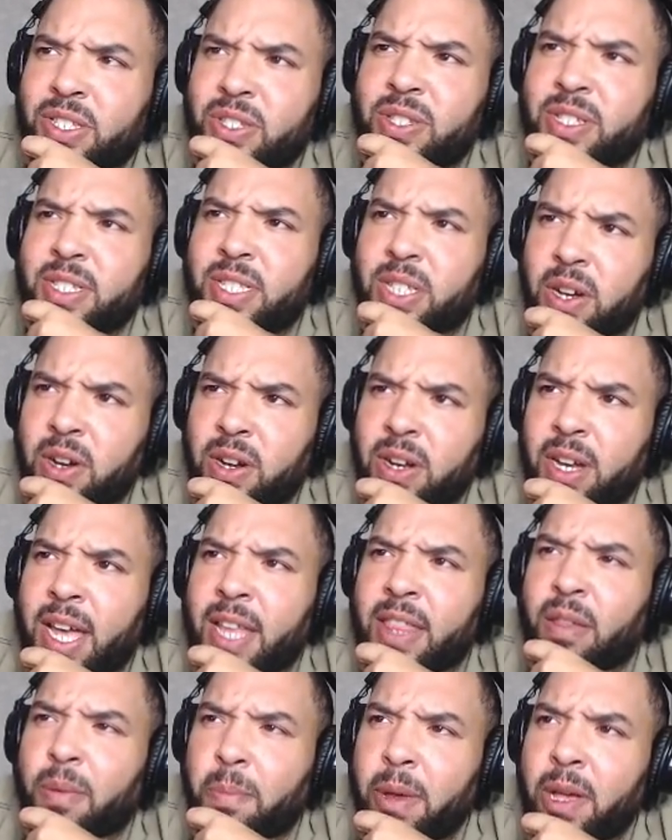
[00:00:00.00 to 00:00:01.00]
to the tongue
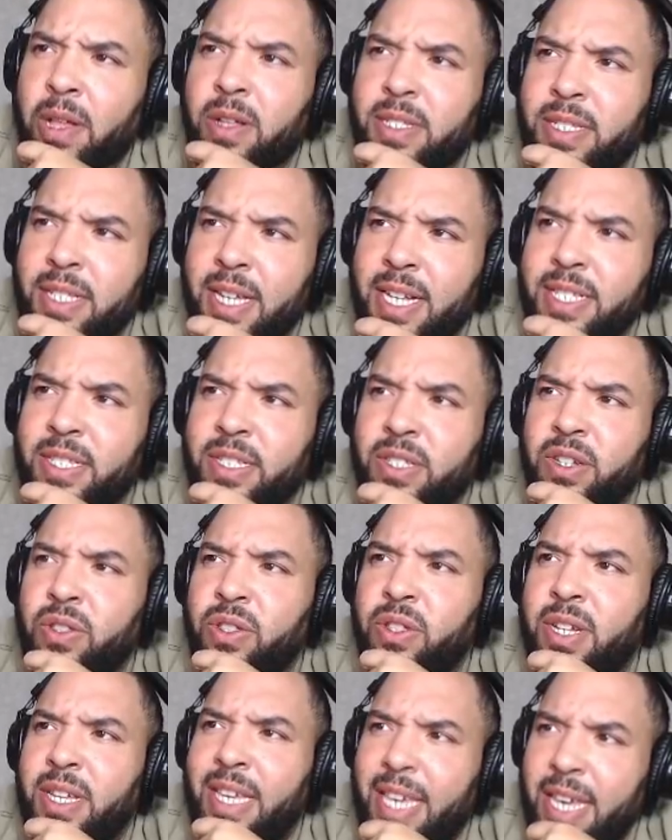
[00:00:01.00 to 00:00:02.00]
and the male attaches on
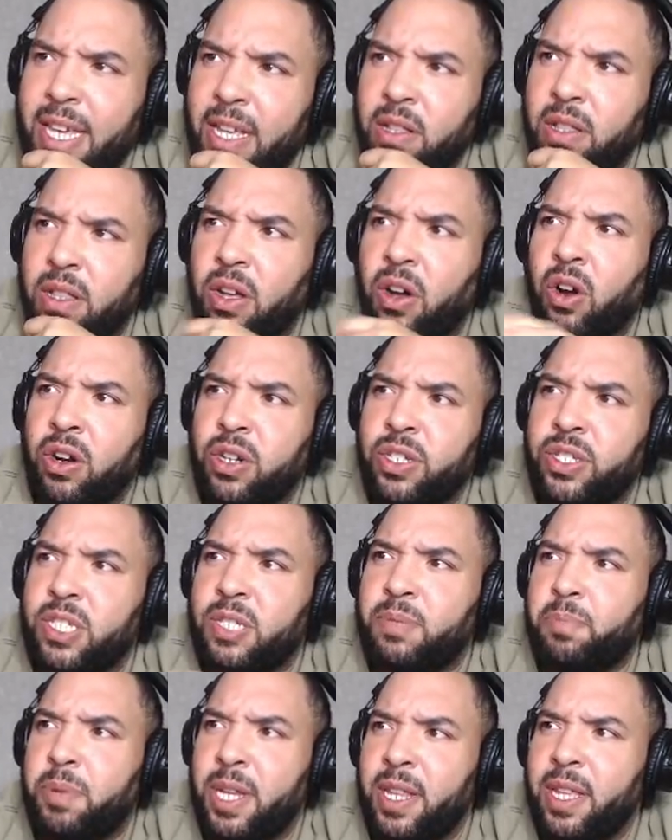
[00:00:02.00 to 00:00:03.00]
the gill arches
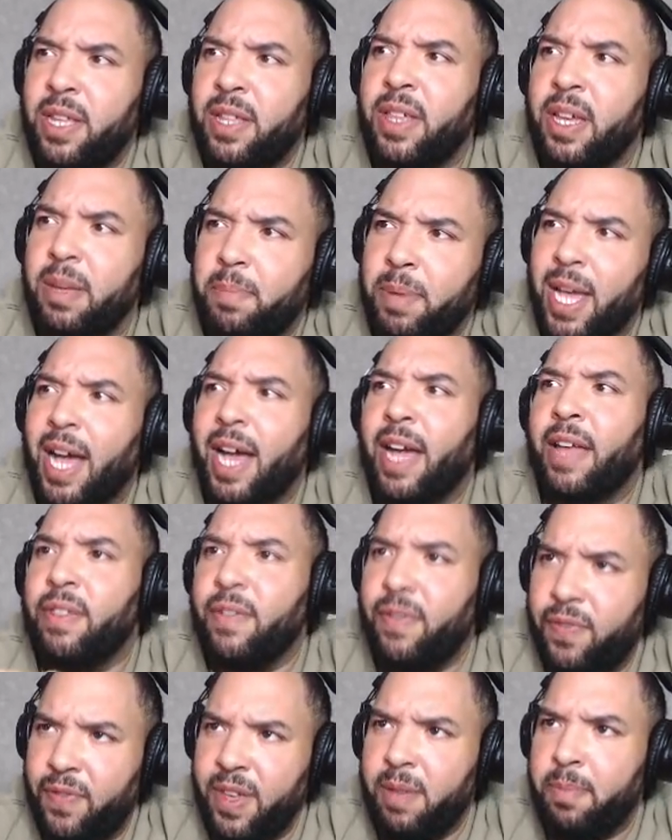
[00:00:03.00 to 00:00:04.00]
beneath and behind the
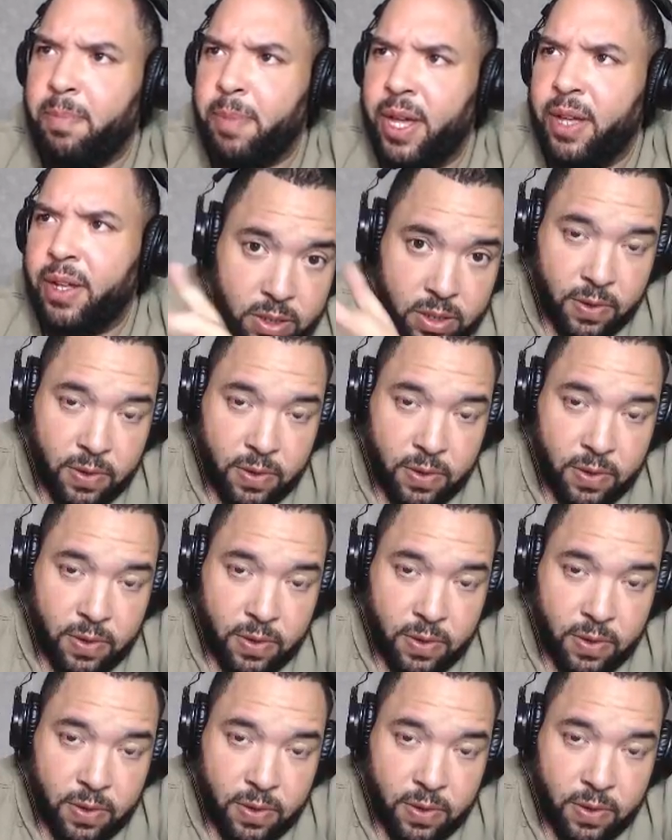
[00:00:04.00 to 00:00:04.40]
female.